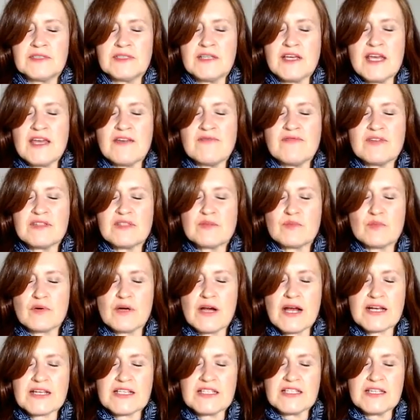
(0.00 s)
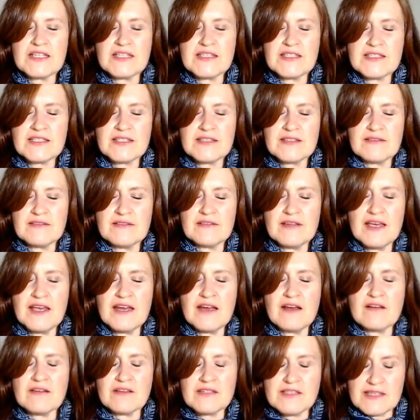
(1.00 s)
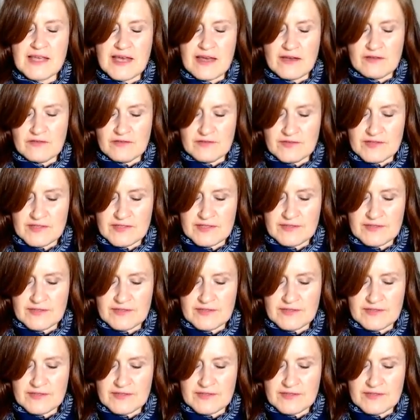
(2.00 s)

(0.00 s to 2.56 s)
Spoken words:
in this practice, in ourselves.